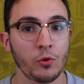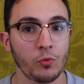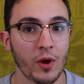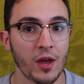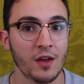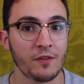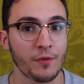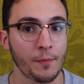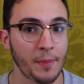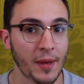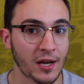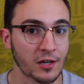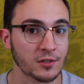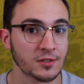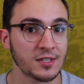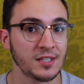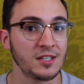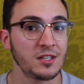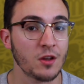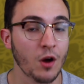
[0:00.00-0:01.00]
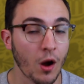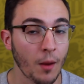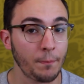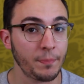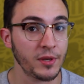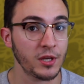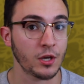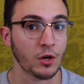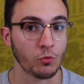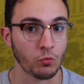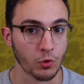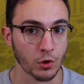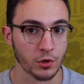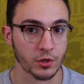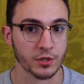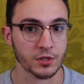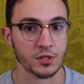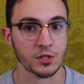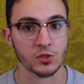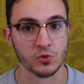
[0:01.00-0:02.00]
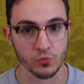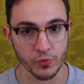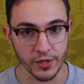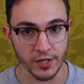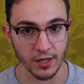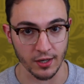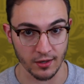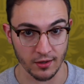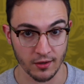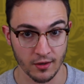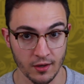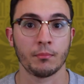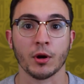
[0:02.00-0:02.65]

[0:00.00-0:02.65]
way of a penalty not being awarded to Sweden.